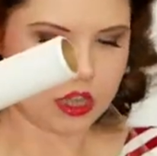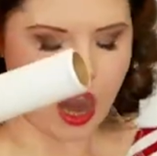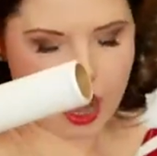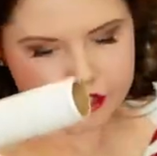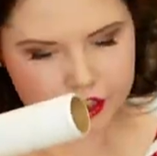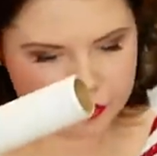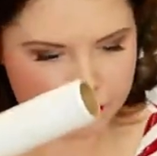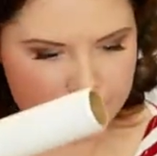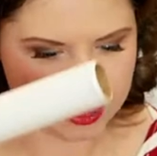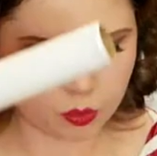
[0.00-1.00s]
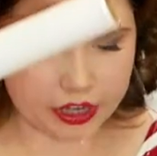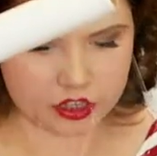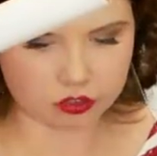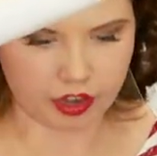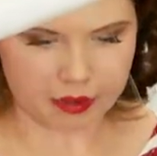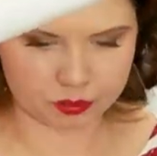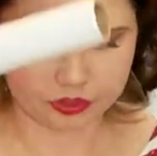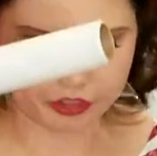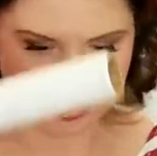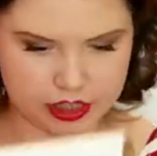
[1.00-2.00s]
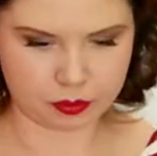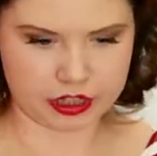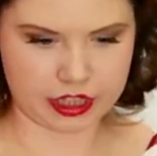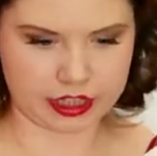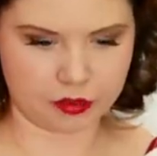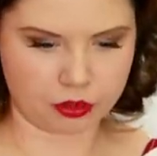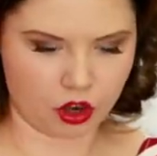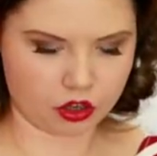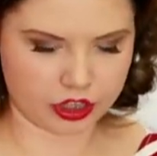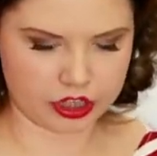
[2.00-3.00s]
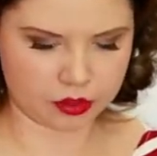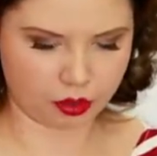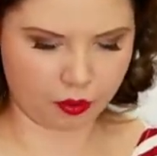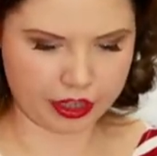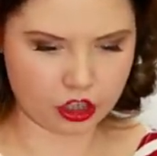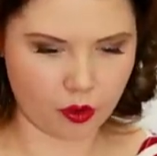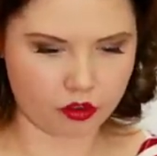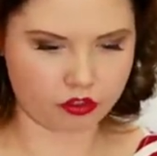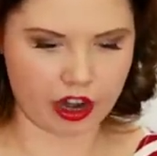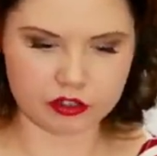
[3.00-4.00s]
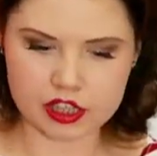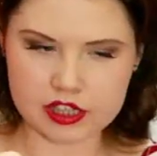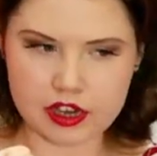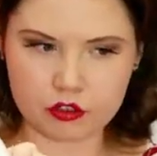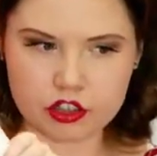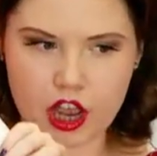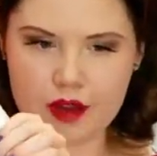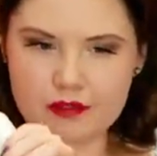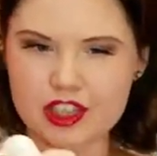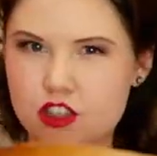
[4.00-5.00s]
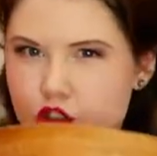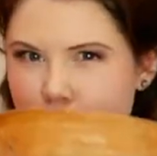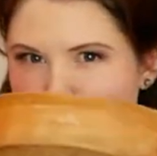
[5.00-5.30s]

I think the best way to wrap this particular block is to probably go around it several times and through